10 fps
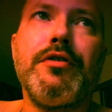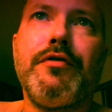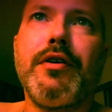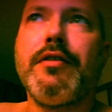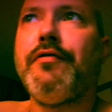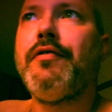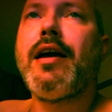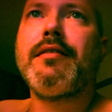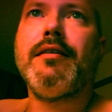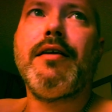Forget the
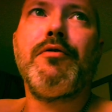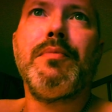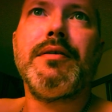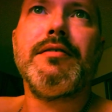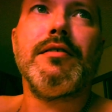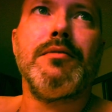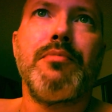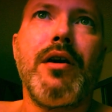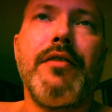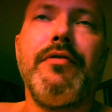fact that everybody's a
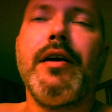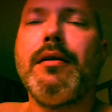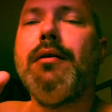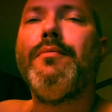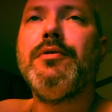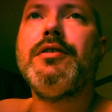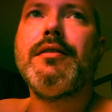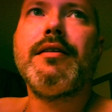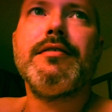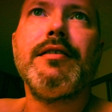LeBron fan. We'll set
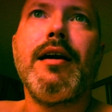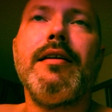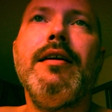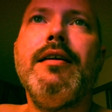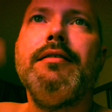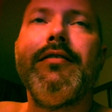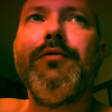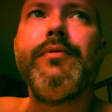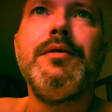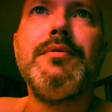that aside. This is
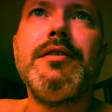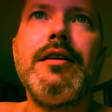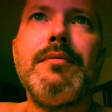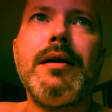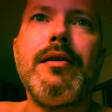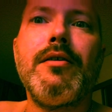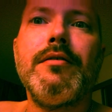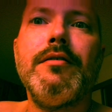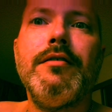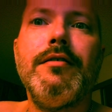what he was saying about our
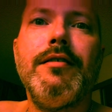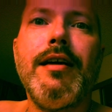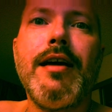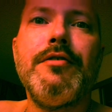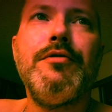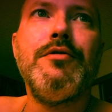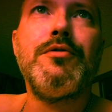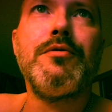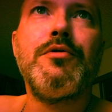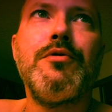attitude
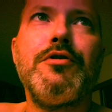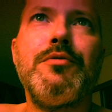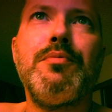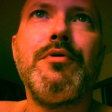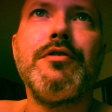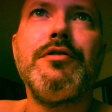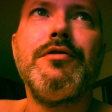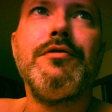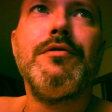towards sports.